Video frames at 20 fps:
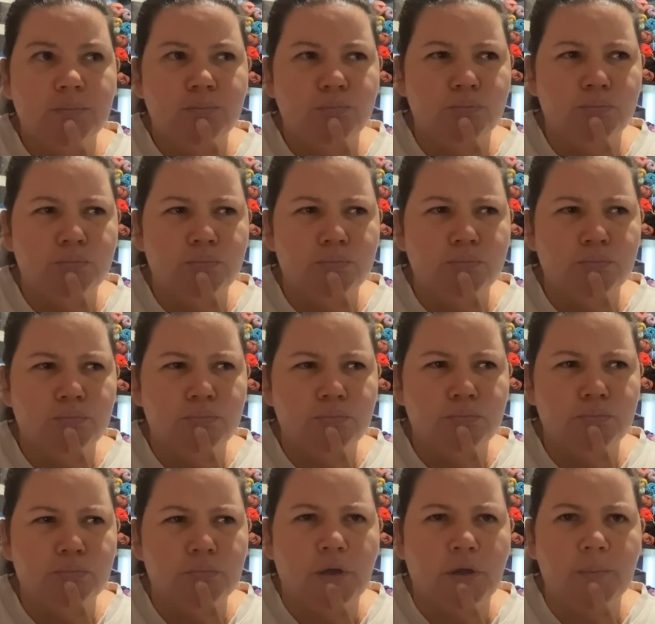
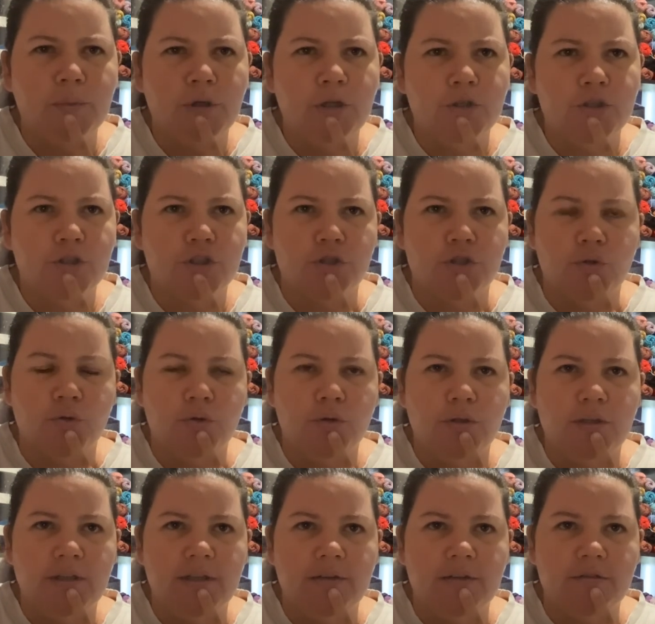I'm not
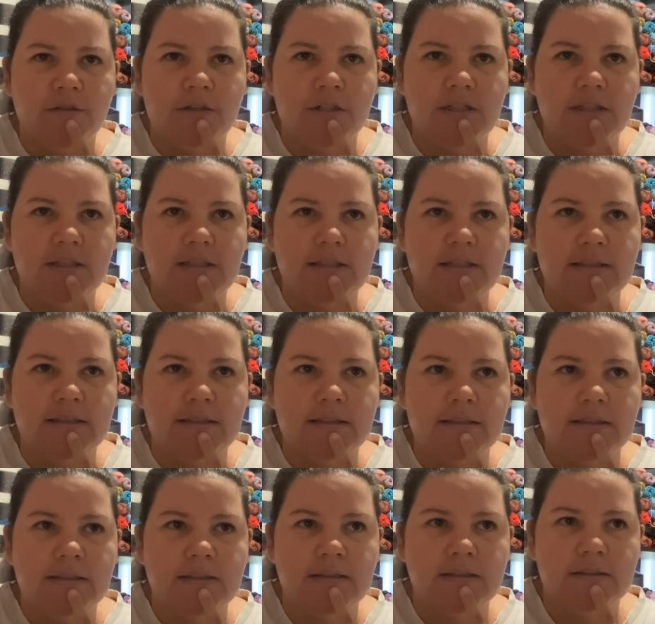sure if
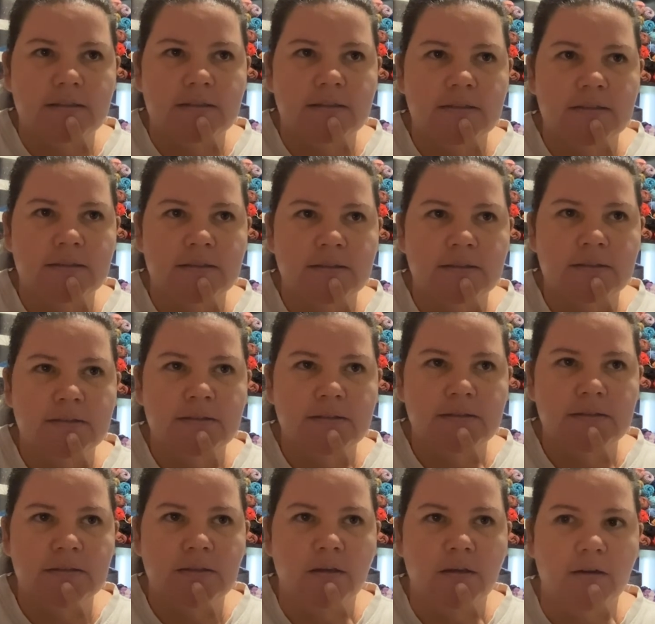she's
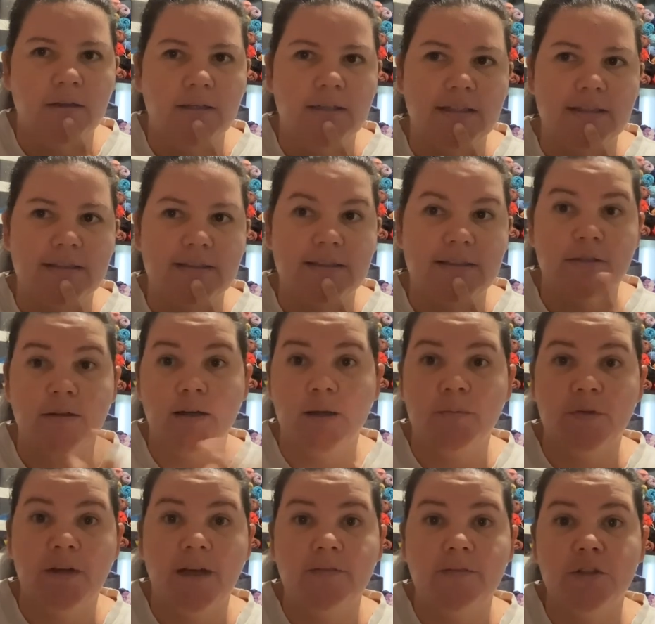on Instagram.
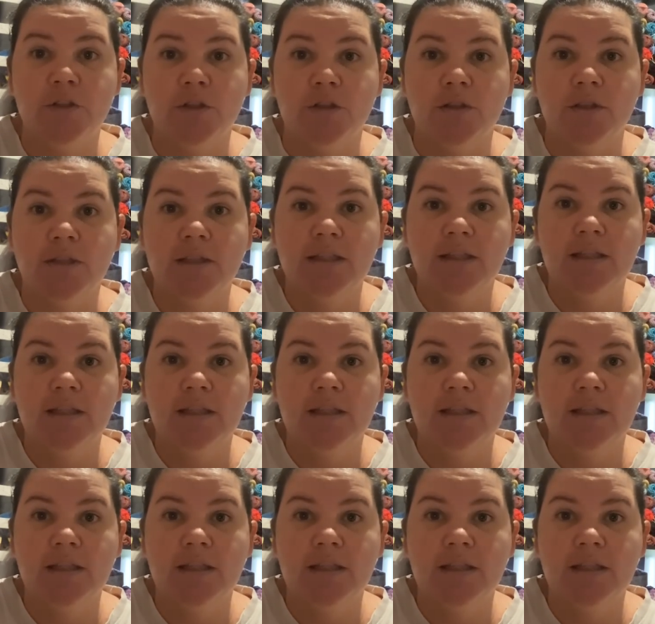We'll have a look.